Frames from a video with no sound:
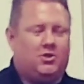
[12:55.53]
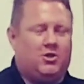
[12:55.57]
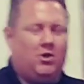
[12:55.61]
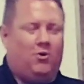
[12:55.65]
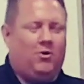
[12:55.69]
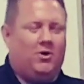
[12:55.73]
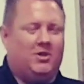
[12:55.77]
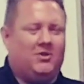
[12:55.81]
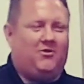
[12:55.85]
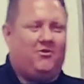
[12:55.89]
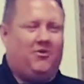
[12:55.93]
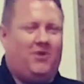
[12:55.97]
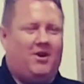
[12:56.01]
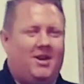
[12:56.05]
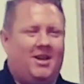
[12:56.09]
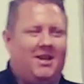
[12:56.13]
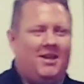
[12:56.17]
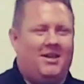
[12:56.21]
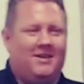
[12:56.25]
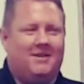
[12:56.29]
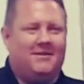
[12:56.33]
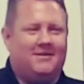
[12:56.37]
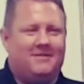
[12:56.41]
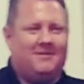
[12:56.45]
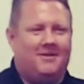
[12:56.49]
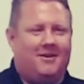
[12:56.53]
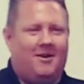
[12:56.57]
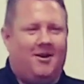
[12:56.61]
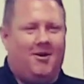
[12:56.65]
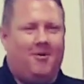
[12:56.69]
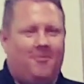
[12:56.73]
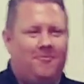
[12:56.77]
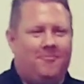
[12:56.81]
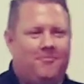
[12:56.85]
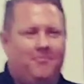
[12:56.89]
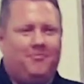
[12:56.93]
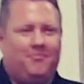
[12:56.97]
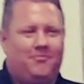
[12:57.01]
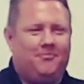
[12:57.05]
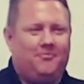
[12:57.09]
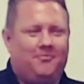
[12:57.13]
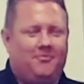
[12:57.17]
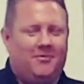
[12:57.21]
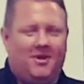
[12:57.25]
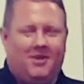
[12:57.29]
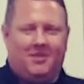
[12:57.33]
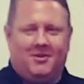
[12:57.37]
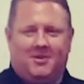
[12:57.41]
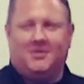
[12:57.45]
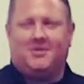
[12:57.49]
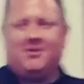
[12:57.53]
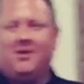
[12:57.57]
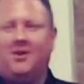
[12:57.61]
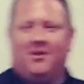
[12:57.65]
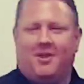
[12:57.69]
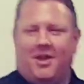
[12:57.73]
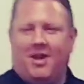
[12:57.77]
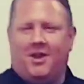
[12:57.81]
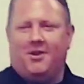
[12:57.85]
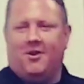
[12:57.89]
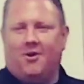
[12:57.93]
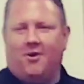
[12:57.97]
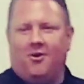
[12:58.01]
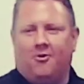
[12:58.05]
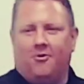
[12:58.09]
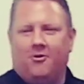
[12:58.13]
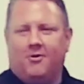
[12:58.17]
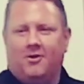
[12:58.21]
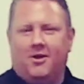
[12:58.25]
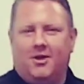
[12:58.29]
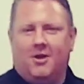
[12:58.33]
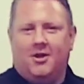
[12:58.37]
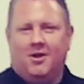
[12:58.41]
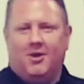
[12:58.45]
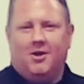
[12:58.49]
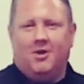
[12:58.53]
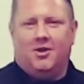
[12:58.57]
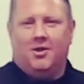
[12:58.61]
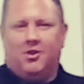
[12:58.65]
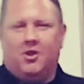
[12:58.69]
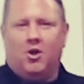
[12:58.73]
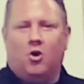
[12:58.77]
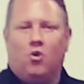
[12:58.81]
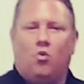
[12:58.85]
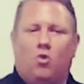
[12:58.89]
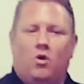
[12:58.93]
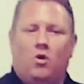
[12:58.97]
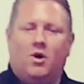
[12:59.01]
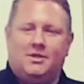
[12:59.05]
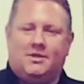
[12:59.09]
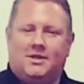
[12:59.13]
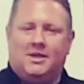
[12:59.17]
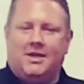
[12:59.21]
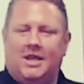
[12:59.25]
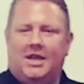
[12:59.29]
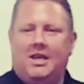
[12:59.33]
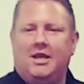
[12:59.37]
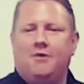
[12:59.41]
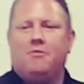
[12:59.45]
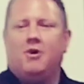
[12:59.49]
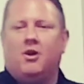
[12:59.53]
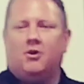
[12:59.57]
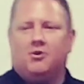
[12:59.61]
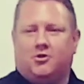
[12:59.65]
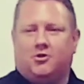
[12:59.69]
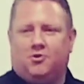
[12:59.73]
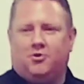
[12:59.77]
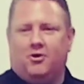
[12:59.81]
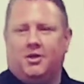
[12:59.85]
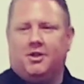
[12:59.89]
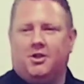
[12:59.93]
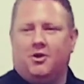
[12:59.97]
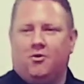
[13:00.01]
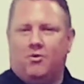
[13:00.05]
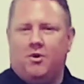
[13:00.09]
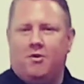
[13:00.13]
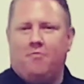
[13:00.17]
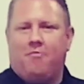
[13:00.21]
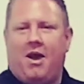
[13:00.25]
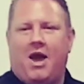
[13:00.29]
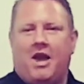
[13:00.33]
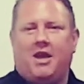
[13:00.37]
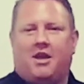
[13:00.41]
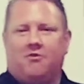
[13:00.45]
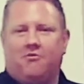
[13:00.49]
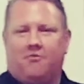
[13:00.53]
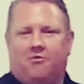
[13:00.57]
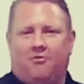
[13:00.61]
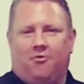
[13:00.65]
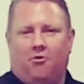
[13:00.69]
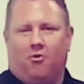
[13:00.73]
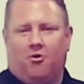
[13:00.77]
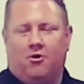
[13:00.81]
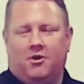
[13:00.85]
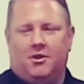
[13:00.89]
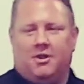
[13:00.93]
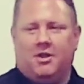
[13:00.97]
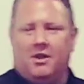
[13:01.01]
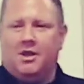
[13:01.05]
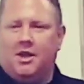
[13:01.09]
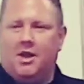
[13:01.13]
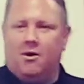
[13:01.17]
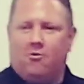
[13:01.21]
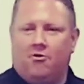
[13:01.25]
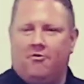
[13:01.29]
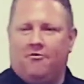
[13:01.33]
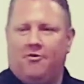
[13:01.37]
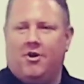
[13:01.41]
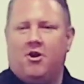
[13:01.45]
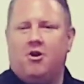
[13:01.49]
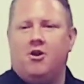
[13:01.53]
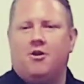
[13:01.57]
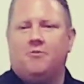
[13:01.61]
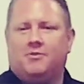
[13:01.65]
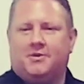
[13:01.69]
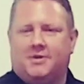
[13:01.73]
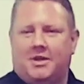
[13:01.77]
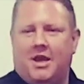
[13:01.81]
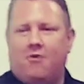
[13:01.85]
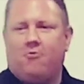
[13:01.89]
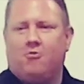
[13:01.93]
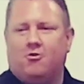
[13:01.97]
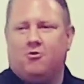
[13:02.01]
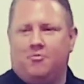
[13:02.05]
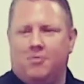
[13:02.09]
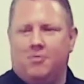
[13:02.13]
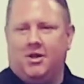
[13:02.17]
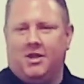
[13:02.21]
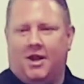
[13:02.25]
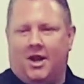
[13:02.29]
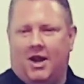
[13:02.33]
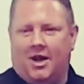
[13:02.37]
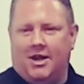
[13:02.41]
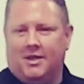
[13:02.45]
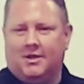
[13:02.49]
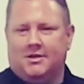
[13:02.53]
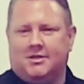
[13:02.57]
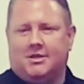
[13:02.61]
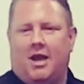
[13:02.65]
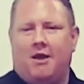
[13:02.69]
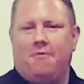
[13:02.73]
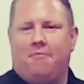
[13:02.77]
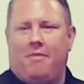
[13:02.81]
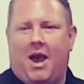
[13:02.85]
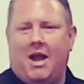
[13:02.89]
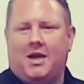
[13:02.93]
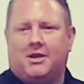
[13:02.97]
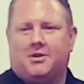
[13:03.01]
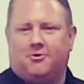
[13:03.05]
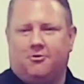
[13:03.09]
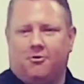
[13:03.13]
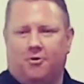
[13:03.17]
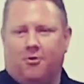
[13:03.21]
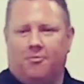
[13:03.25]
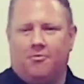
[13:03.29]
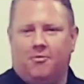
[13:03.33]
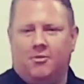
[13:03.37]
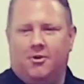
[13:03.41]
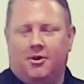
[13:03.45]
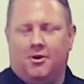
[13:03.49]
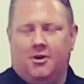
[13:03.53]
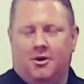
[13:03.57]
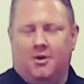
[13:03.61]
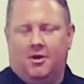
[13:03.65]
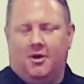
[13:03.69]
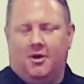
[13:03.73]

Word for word: so what's funny is, um, just on that note, there was an email string that went back and forth, and they were very upset with me that I didn't type back to them,